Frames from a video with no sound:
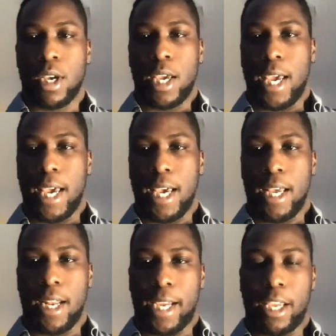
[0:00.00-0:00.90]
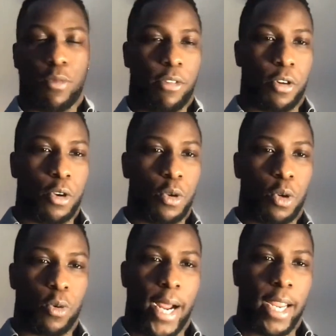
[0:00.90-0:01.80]
and I can refer you
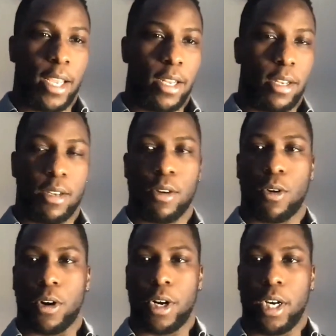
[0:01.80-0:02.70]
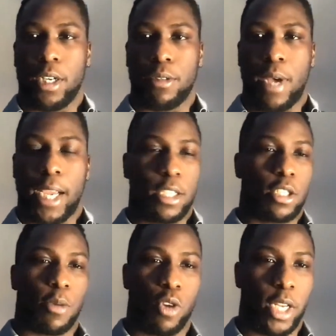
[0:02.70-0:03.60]
to Ryan or I guess
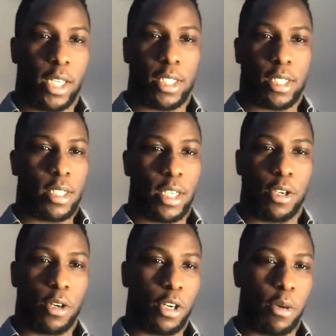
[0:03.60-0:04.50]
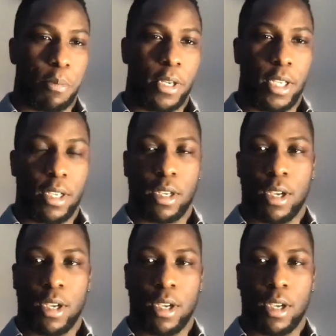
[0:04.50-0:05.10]
someone else in your company.